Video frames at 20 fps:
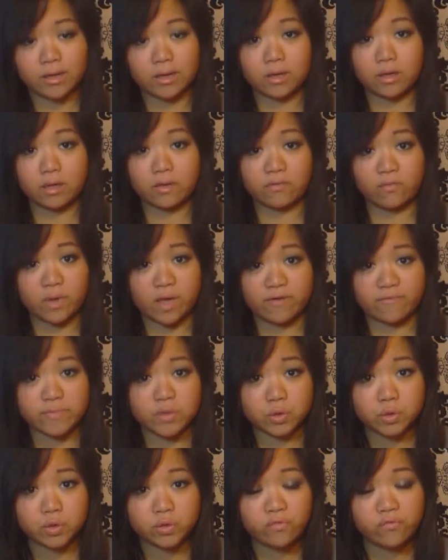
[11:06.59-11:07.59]
If we have
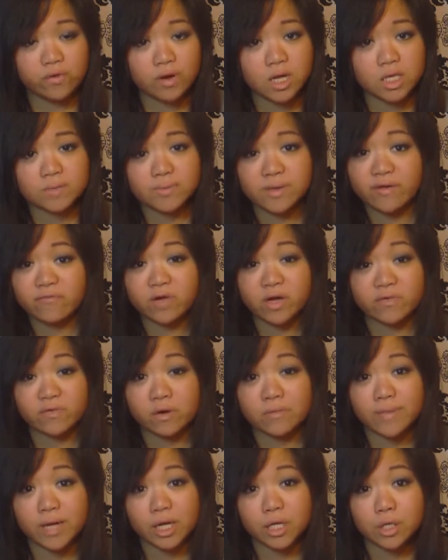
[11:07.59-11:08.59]
mutual friends but I've
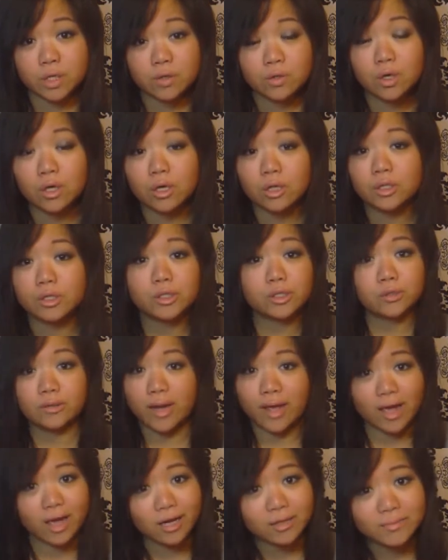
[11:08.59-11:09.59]
never met you, don't
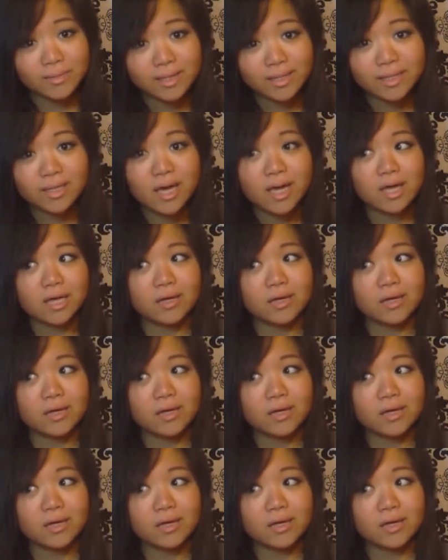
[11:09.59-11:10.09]
add me.